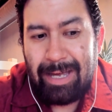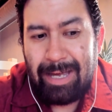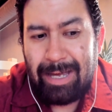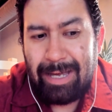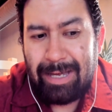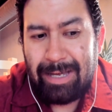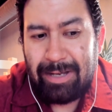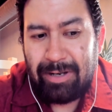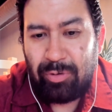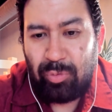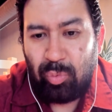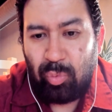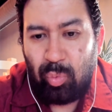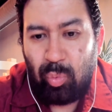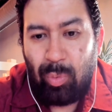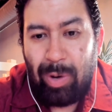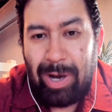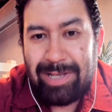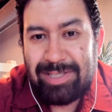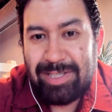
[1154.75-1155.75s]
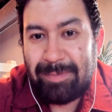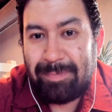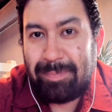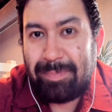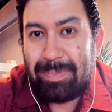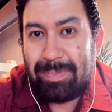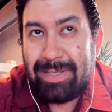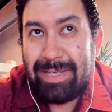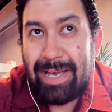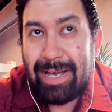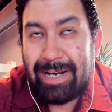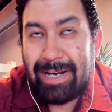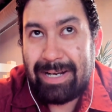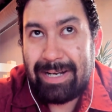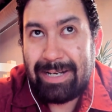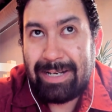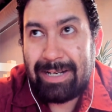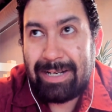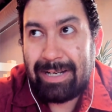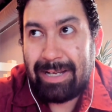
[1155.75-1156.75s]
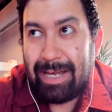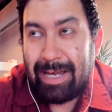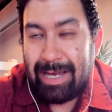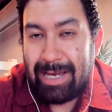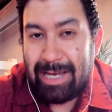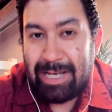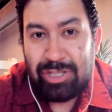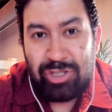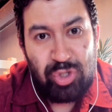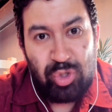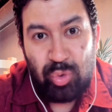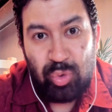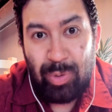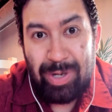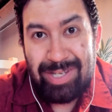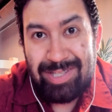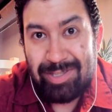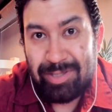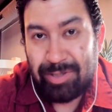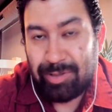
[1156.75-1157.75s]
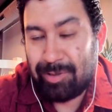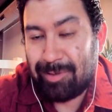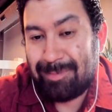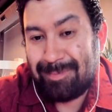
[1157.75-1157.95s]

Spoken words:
and wind up getting a two-way deal.